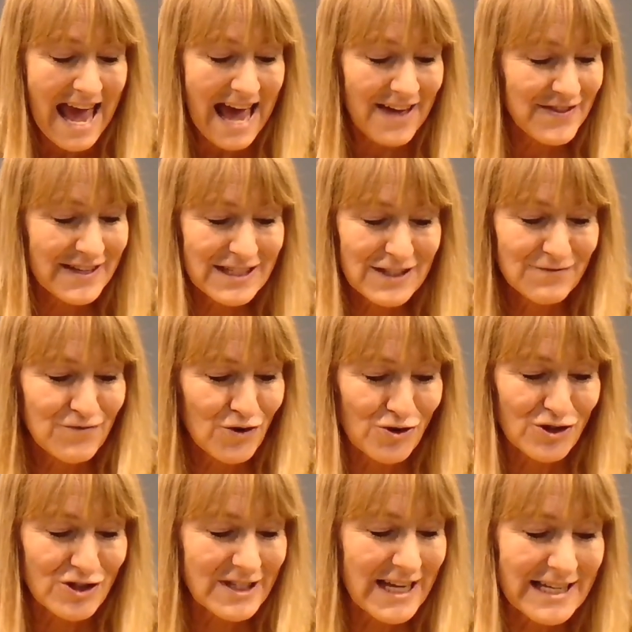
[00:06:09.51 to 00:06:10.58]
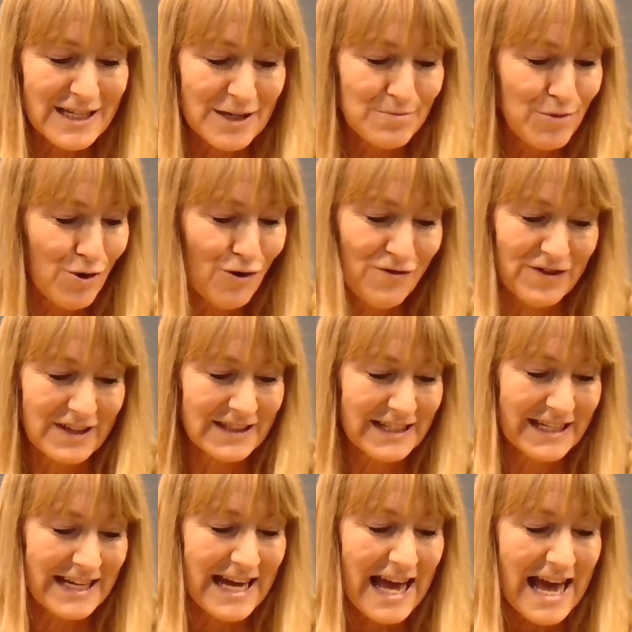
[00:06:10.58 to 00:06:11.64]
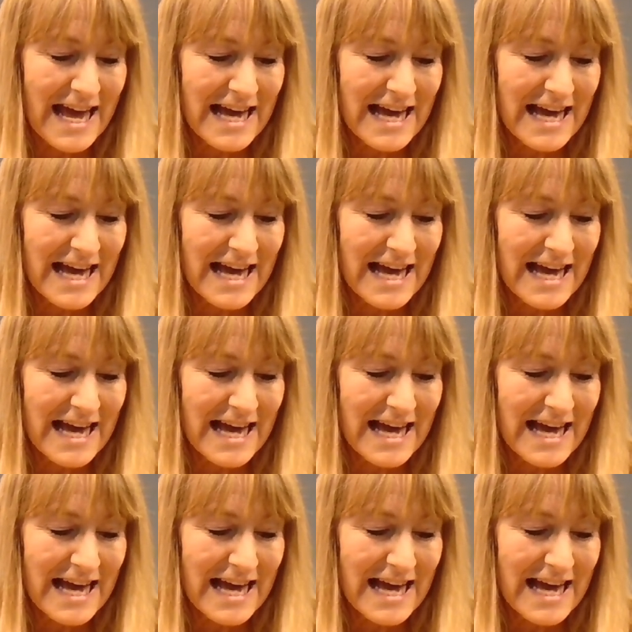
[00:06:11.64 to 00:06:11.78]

And this verse says it perfectly.